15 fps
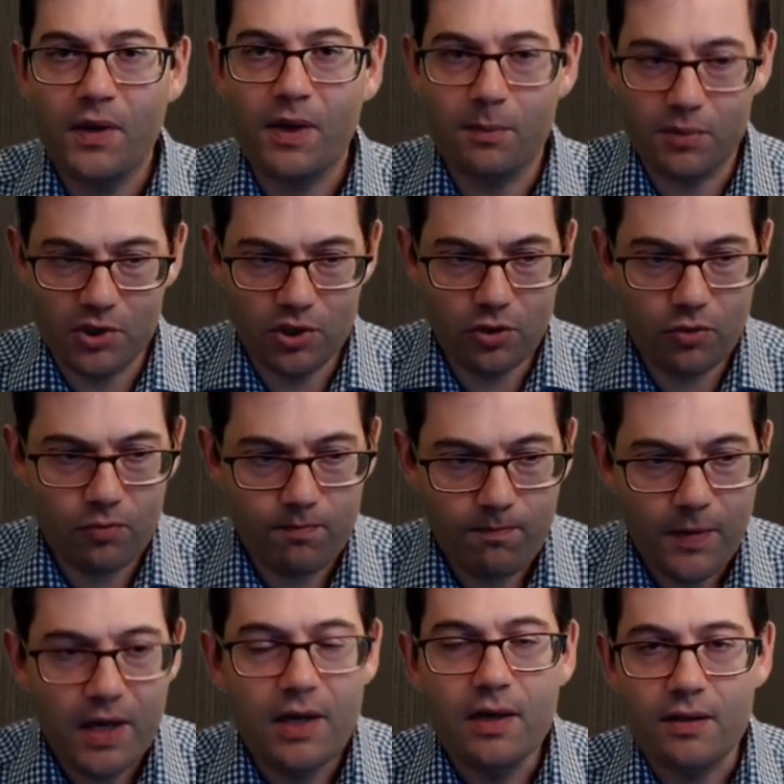Number two,
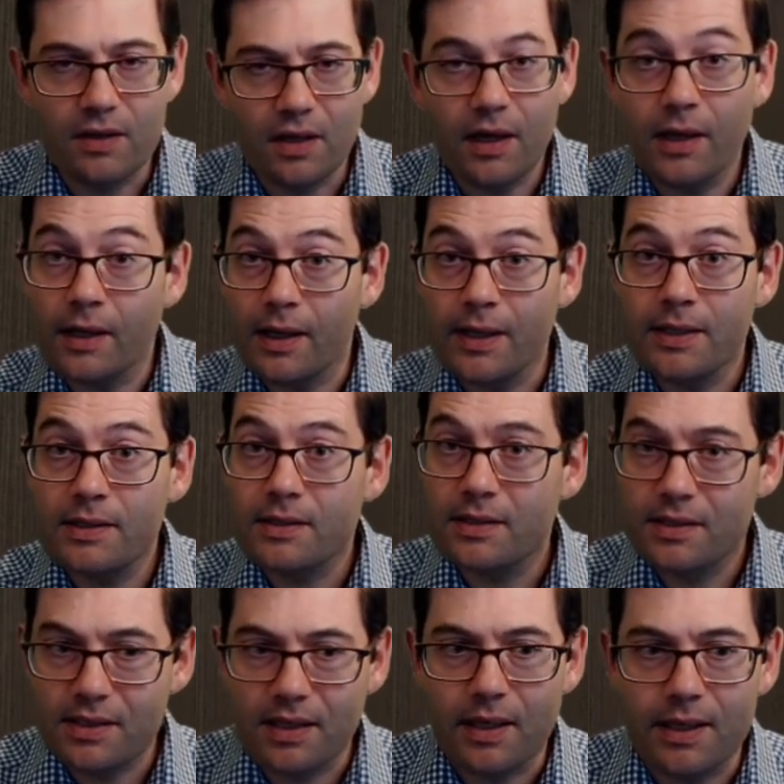the client
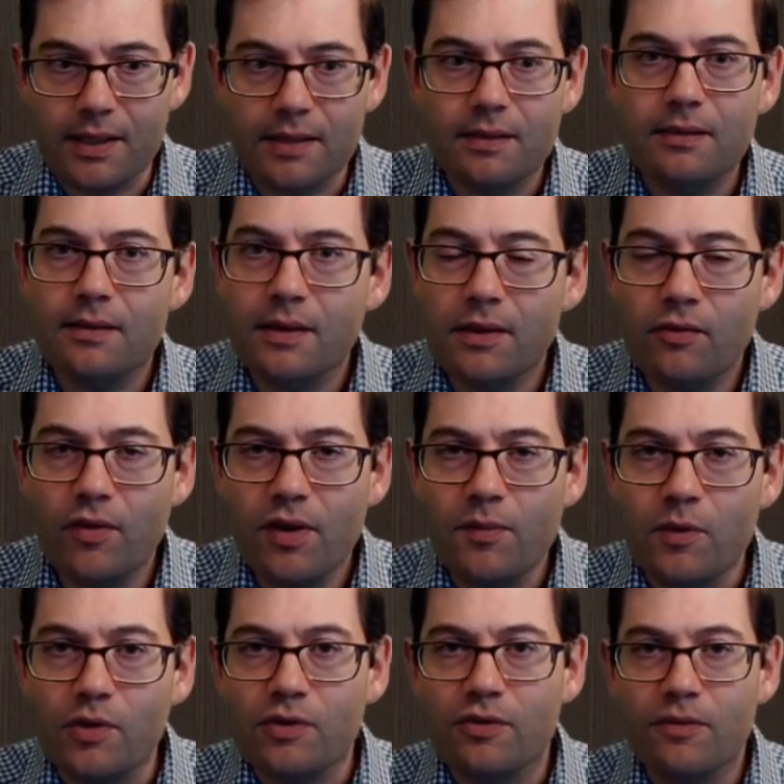signed the
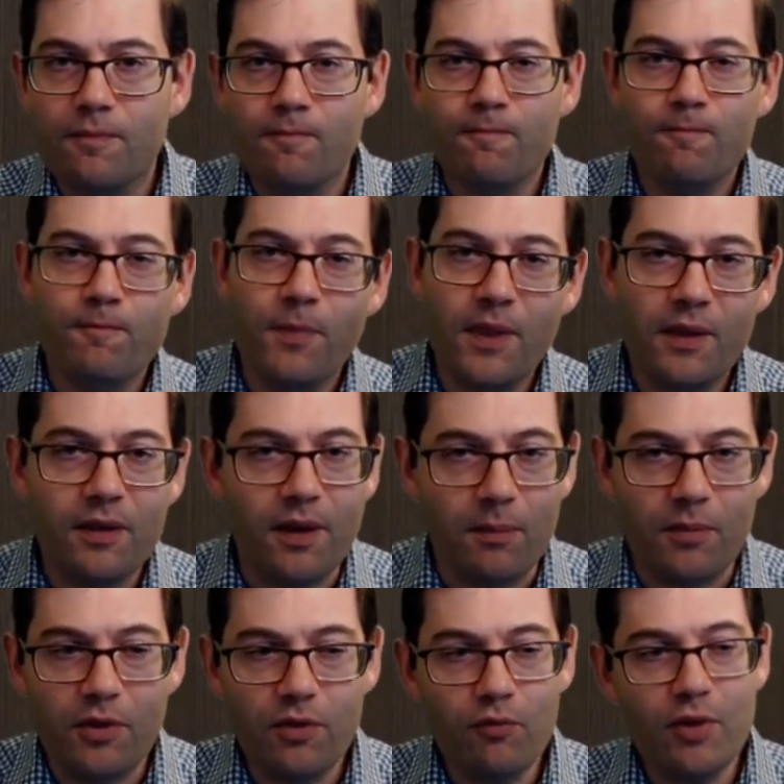agreement.
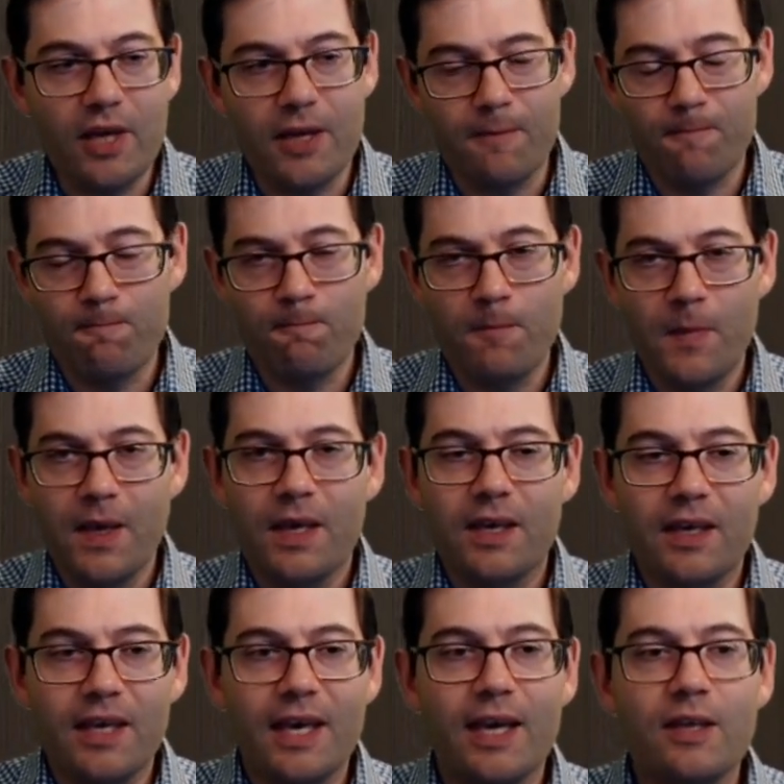Number three,
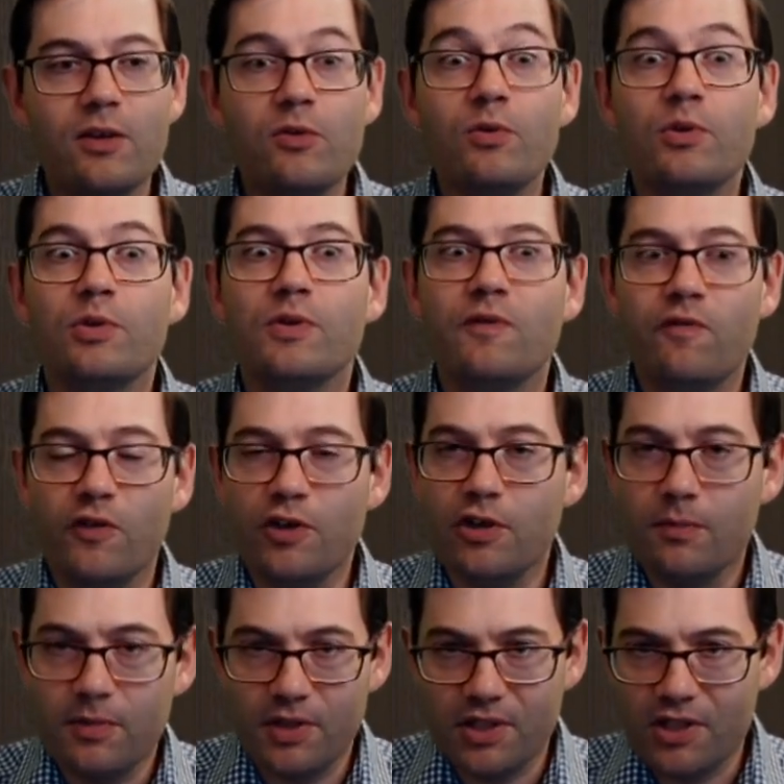can you
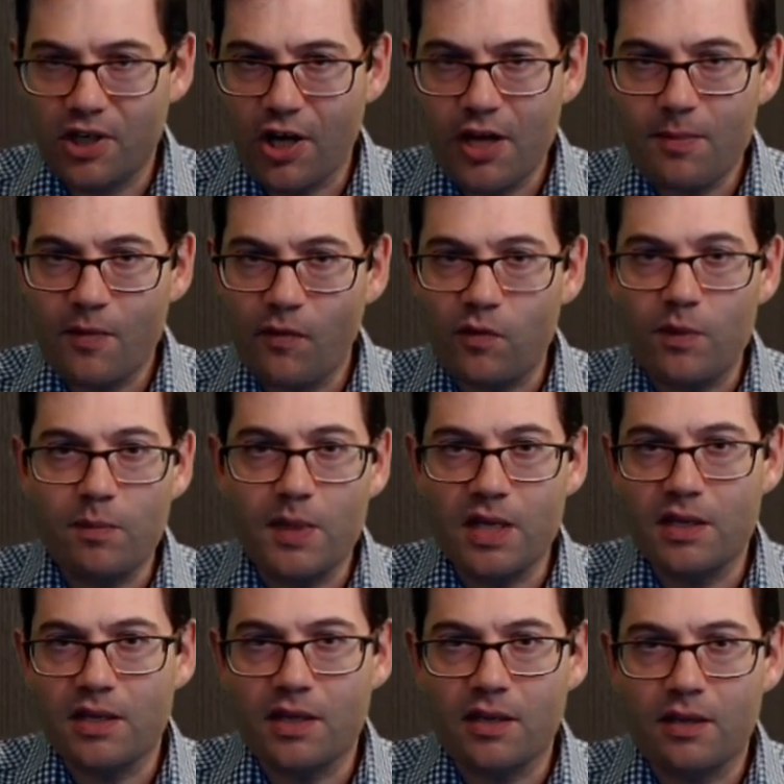confirm the time of the
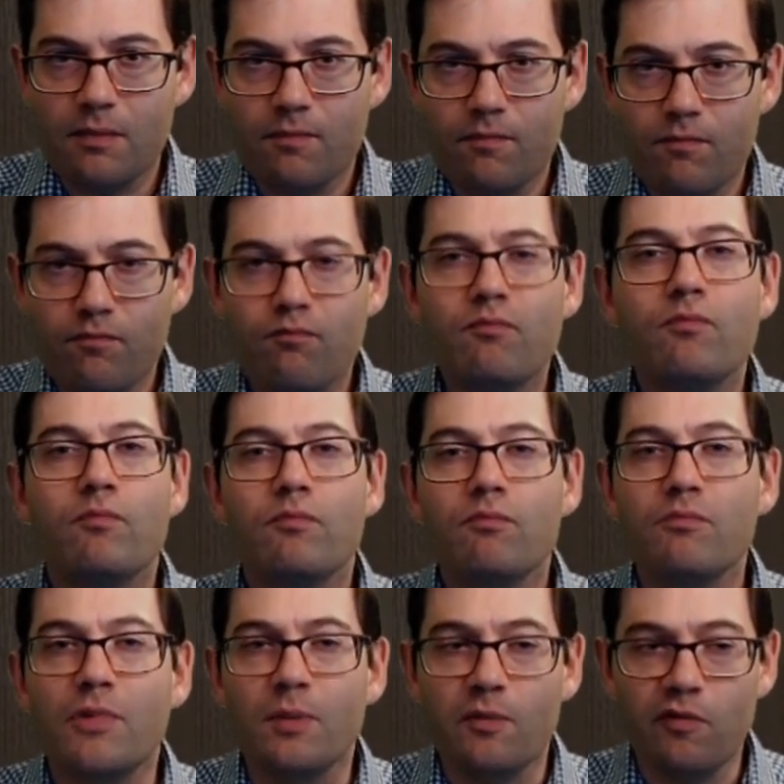meeting?
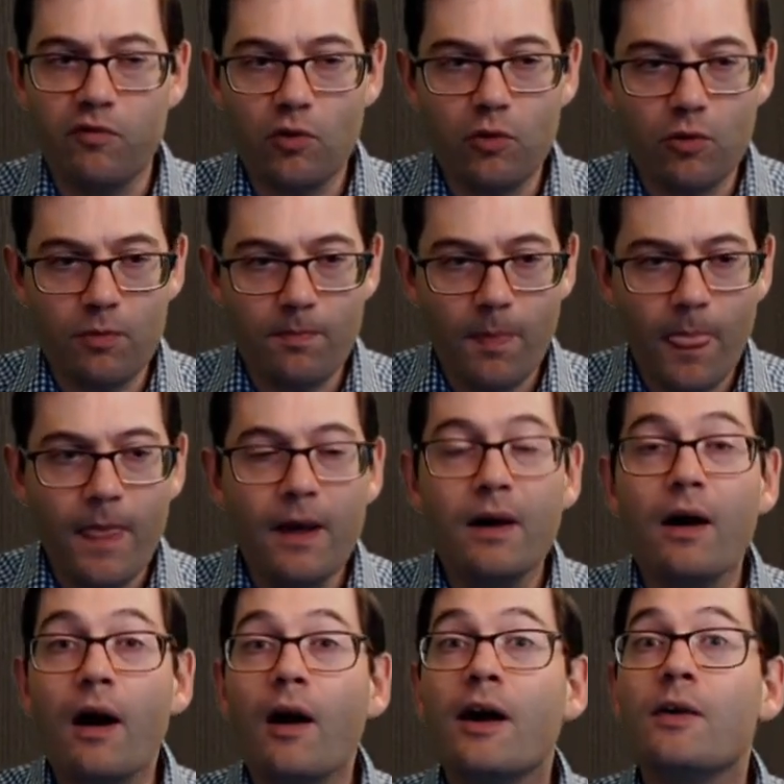Number four,
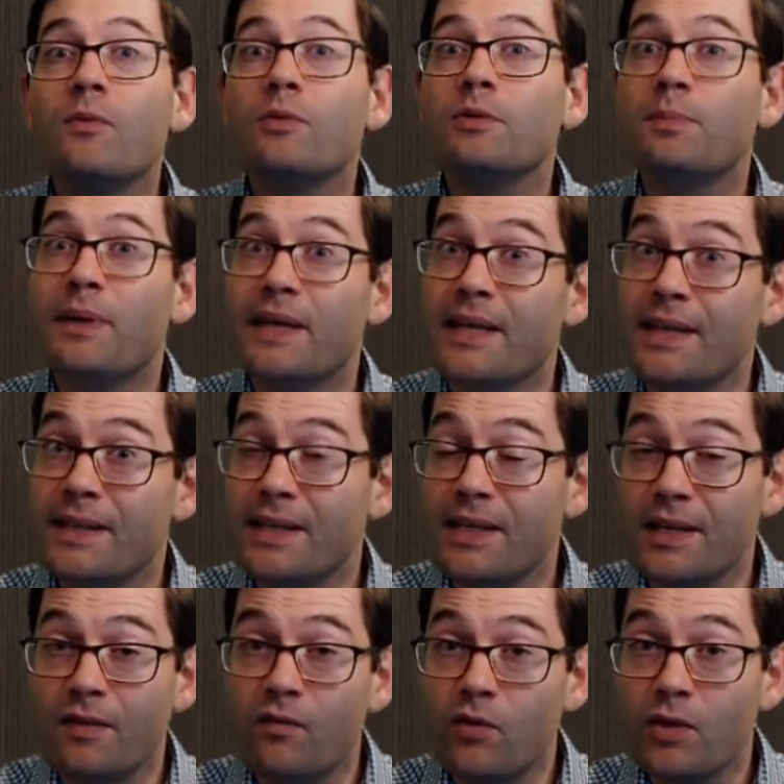I will pay the
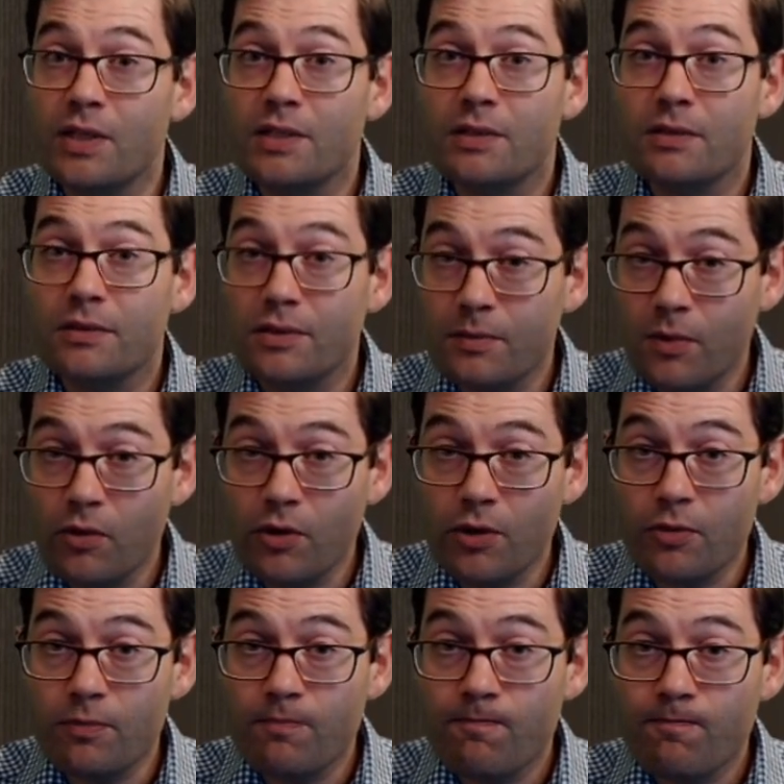invoice
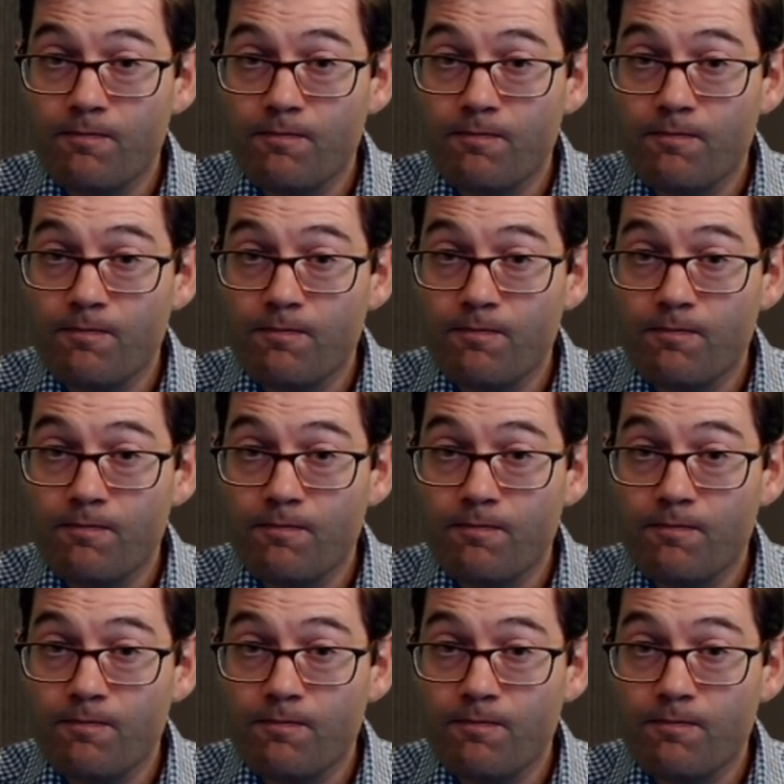tomorrow.